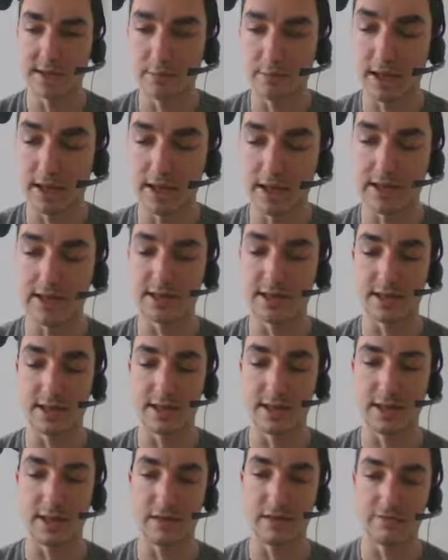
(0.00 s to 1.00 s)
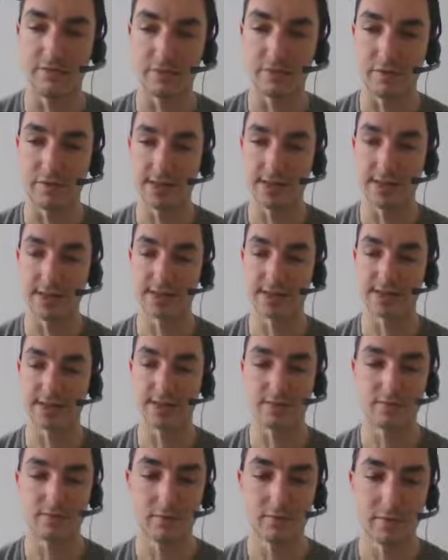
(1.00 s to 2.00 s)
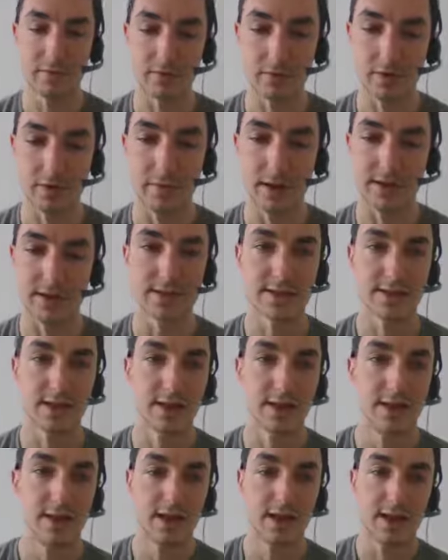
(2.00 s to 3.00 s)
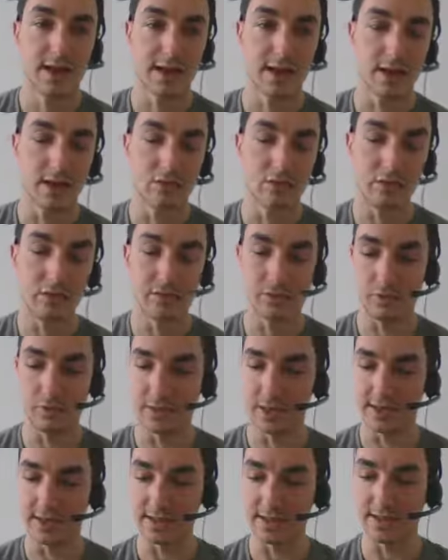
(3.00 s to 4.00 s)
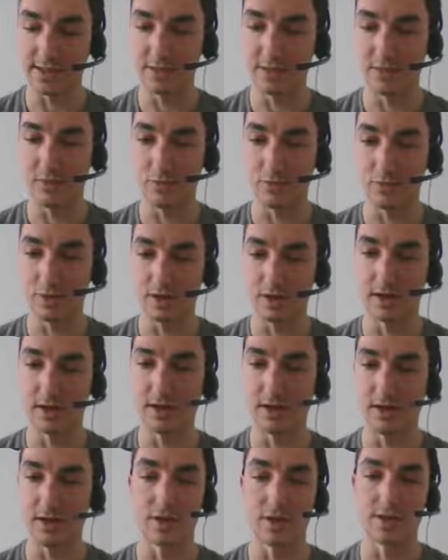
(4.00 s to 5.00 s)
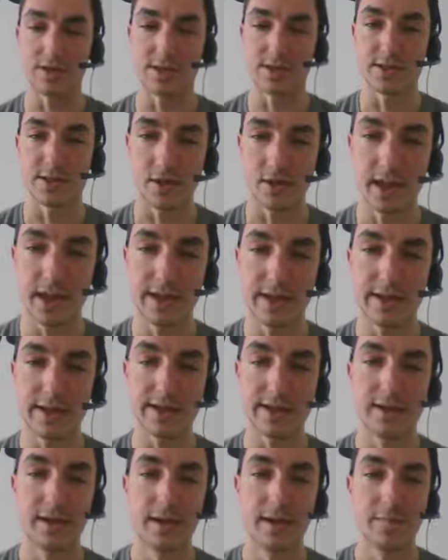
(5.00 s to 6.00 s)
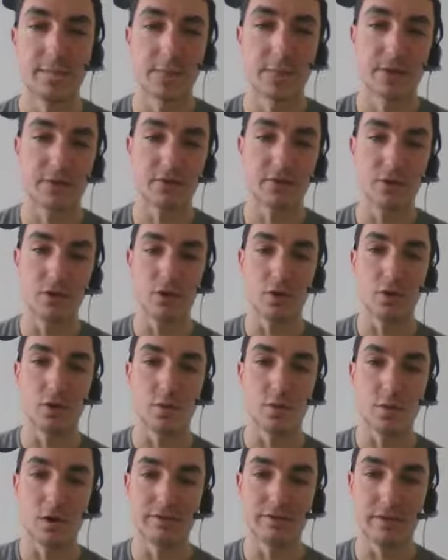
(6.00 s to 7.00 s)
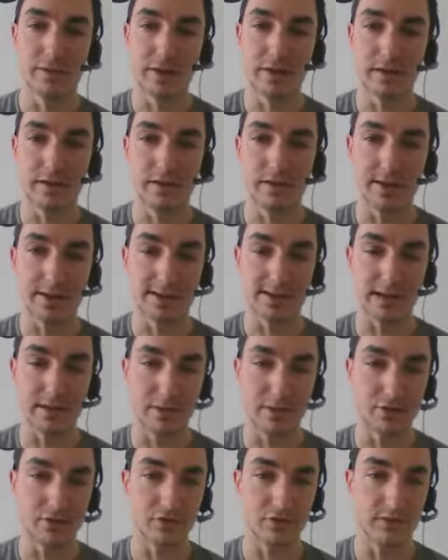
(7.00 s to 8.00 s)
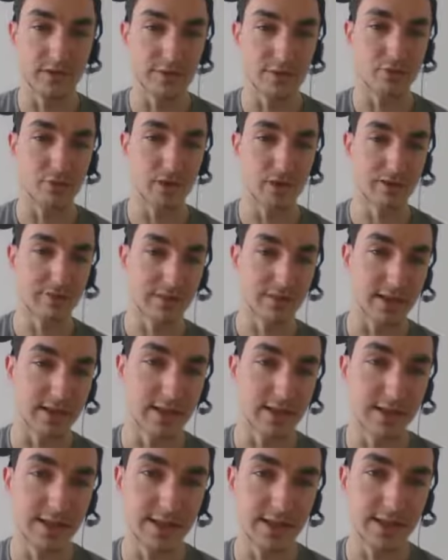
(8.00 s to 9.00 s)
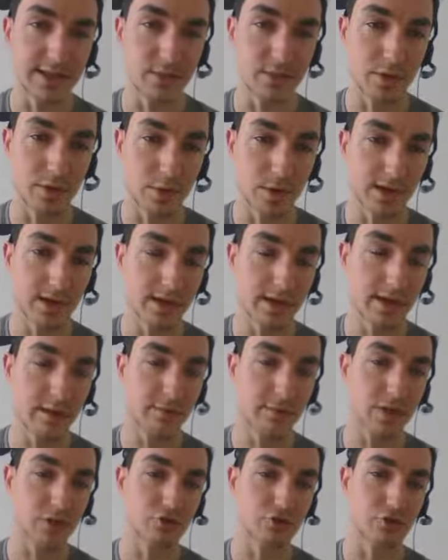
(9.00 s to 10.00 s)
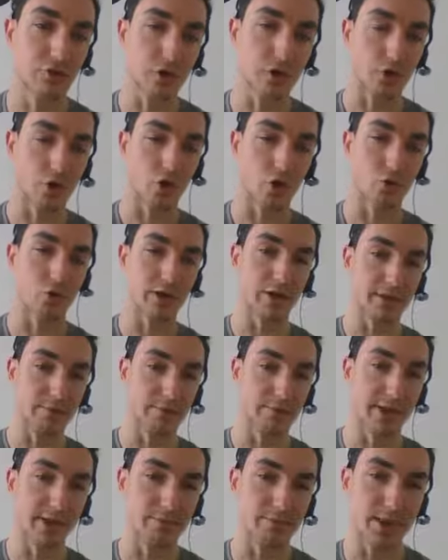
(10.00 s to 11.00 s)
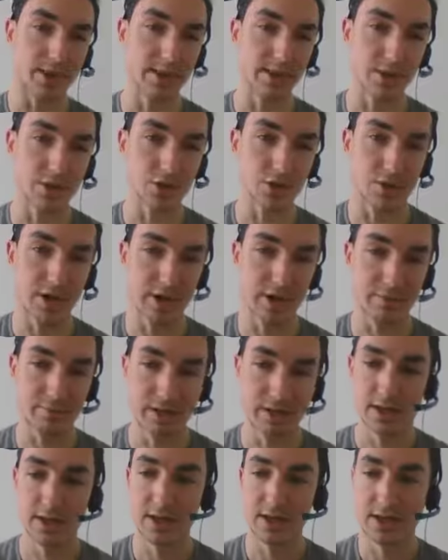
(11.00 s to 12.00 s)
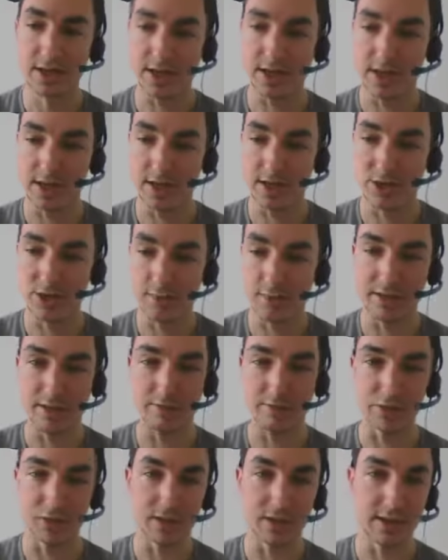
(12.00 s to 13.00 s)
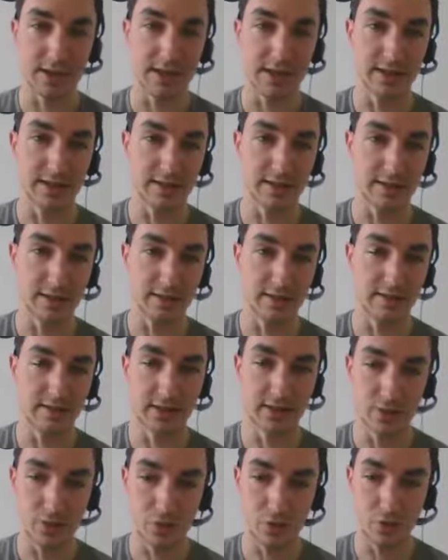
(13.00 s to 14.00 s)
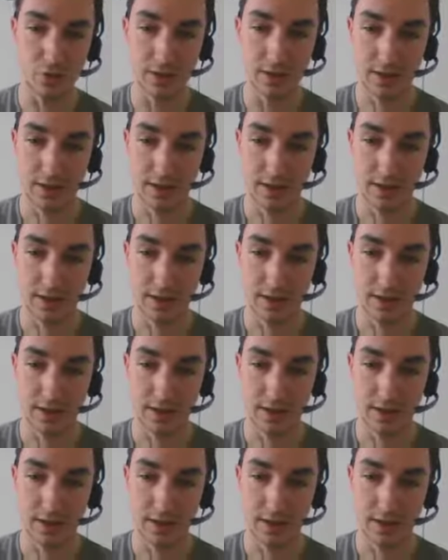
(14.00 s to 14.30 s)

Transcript: the plans for the next 3 months, just so you guys see where this is all heading. So one of the main things that I mentioned this briefly is that we want to make sure we're incorporating PayPal and Stripe, so that people can continue